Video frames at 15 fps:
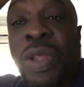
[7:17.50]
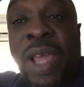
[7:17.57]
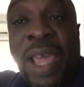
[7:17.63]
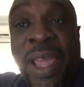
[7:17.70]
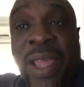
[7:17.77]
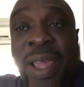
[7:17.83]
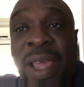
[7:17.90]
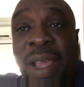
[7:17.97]
the
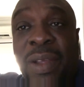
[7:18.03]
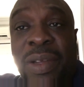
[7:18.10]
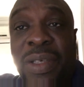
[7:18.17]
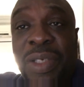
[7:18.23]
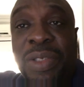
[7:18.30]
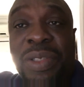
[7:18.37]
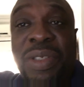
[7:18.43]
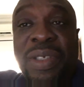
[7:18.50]
air
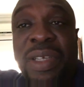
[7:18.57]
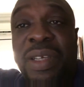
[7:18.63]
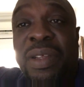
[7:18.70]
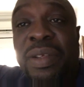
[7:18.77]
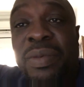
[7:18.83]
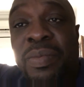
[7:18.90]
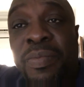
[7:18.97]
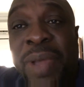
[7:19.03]
conditioners in
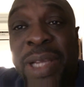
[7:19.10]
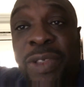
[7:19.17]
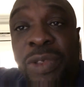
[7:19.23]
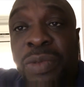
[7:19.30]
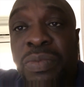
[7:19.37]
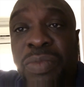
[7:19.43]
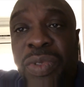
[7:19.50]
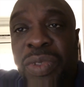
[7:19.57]
the
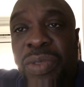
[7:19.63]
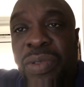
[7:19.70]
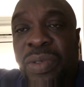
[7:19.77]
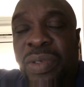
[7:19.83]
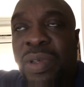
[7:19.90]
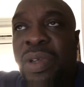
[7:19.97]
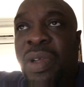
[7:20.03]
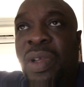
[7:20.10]
bedrooms,
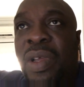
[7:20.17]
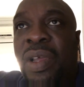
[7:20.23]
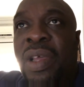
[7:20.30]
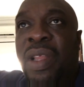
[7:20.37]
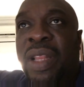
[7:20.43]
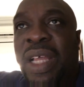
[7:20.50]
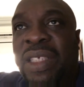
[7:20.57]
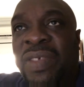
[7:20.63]

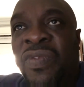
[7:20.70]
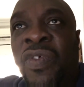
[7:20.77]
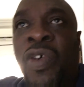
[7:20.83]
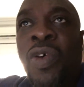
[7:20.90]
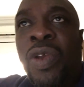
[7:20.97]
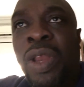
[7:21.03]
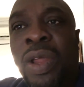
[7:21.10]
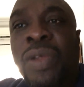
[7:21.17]
that's
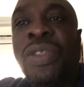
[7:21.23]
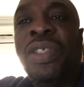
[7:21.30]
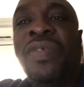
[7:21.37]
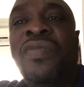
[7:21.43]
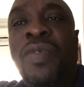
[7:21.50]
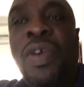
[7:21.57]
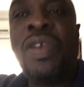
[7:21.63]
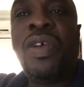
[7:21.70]
4 lots
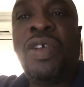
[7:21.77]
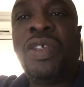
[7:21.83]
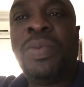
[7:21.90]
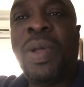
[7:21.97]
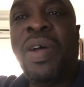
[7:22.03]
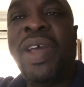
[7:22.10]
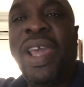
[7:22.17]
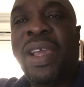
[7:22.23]
of 1
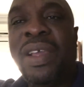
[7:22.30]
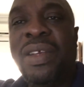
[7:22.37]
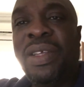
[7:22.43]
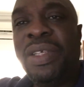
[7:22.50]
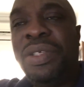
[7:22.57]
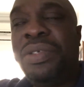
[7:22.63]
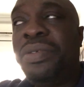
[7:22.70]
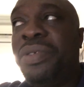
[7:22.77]
horsepower air
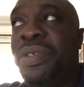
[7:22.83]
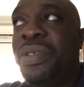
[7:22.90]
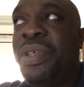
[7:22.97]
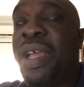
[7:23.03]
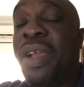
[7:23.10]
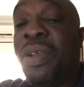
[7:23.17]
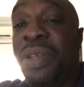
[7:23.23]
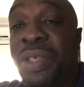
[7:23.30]
conditioners.
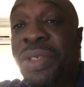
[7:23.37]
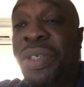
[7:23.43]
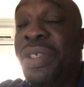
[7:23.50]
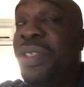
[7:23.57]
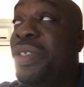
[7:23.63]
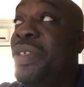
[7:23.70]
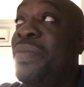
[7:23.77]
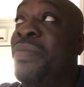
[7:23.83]

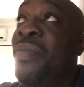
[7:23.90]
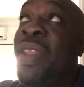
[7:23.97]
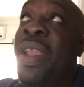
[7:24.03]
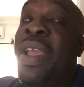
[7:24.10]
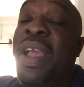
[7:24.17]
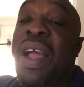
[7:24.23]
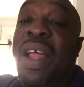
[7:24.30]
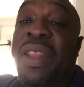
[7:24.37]

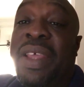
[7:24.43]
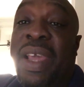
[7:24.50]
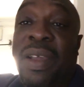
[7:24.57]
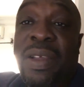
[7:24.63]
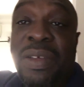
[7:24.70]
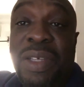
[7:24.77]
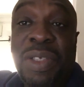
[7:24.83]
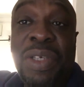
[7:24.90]
And the air
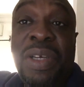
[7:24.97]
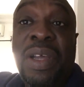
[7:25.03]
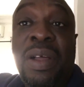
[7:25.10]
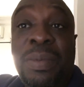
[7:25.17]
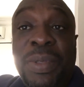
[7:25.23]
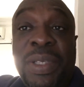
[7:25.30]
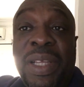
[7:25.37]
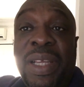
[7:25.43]
conditioner
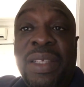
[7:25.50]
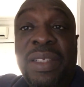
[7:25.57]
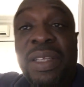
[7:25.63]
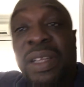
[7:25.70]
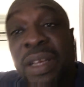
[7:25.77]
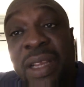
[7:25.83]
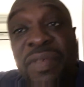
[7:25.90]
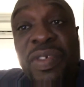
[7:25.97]
upstairs
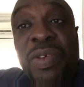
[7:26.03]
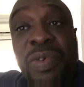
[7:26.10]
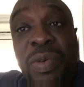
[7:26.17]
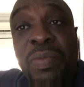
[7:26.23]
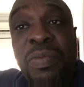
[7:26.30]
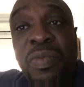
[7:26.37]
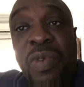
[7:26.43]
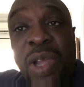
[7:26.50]
in the living
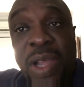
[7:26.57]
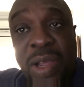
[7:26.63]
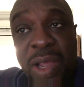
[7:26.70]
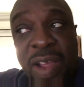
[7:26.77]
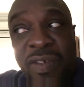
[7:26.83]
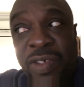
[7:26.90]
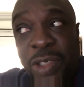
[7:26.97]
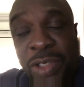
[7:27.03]
room, where
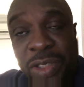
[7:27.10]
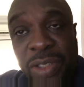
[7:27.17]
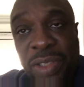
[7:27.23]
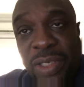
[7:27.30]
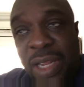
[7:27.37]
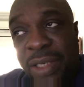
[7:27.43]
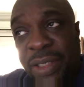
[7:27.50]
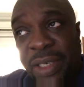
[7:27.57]
I was just
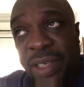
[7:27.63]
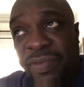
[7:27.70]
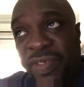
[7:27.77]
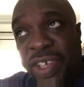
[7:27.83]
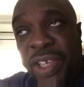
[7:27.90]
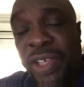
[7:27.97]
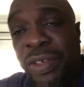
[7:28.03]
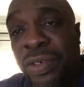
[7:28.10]
starting the
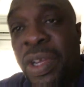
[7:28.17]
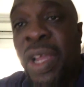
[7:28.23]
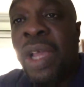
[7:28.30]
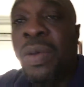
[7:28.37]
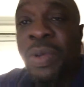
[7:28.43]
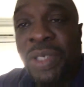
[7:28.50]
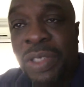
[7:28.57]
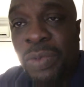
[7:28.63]
video,
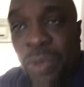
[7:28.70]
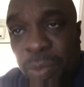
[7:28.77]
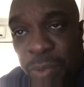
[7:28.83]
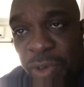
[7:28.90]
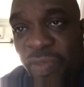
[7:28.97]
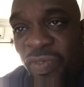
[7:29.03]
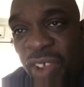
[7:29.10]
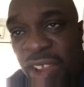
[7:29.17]
which is
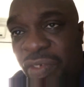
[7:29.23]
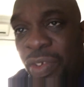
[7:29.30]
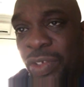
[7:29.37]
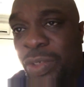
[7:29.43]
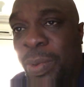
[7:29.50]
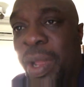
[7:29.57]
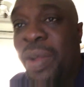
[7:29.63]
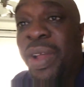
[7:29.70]
1.5
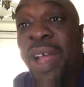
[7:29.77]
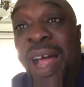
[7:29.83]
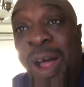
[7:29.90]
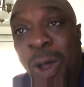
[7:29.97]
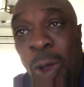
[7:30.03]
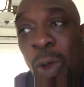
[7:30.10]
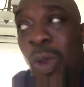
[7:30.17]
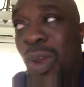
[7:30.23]
horsepower,
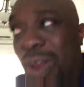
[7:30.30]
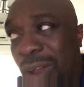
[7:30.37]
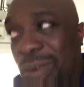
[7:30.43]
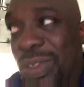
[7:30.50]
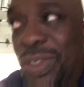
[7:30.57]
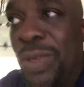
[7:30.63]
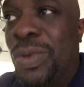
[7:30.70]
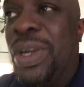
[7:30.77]
are all
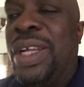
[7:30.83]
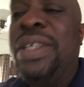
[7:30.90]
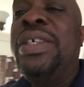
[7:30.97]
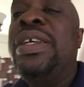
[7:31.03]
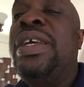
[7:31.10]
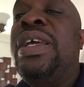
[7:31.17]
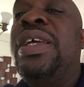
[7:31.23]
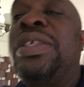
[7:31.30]
on solar.
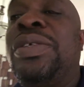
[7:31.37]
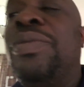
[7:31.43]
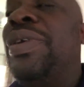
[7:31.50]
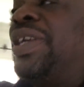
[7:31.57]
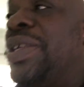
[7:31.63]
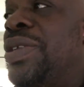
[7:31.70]
So we